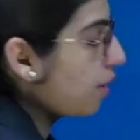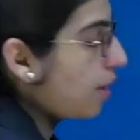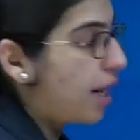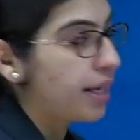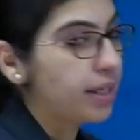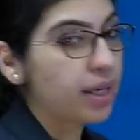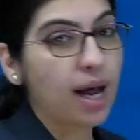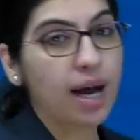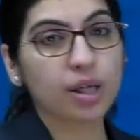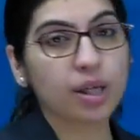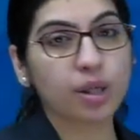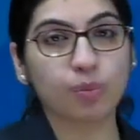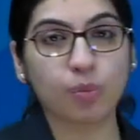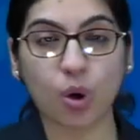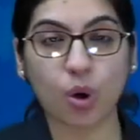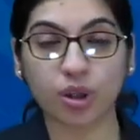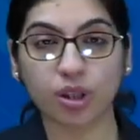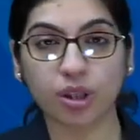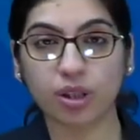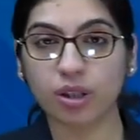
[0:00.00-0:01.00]
right heart
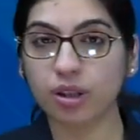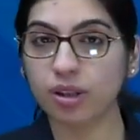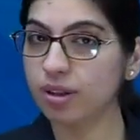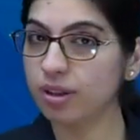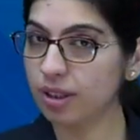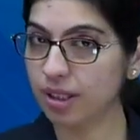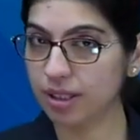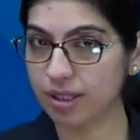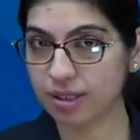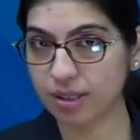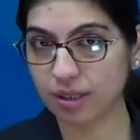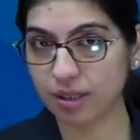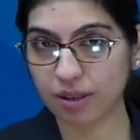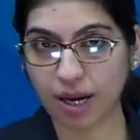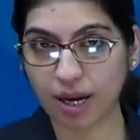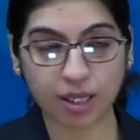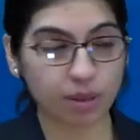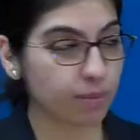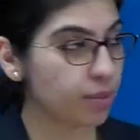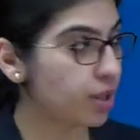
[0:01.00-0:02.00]
border, it is in the
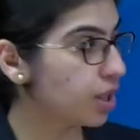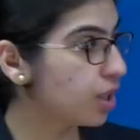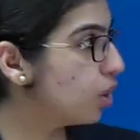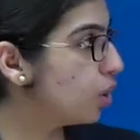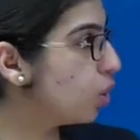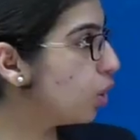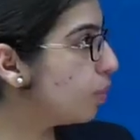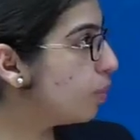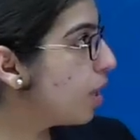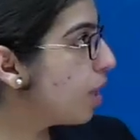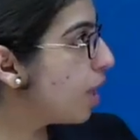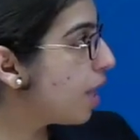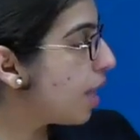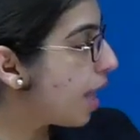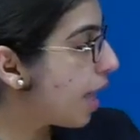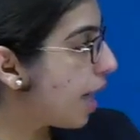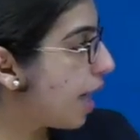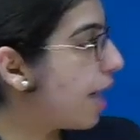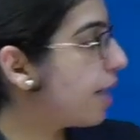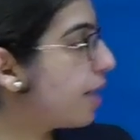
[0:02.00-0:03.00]
right middle lobe.
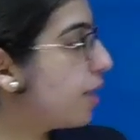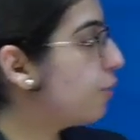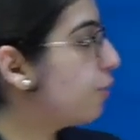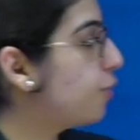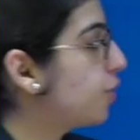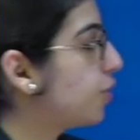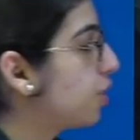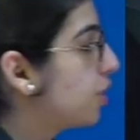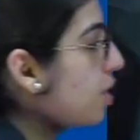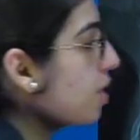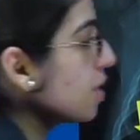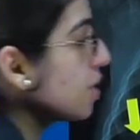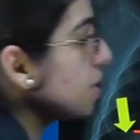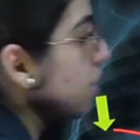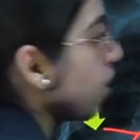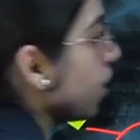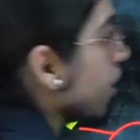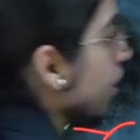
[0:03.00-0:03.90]
And if it is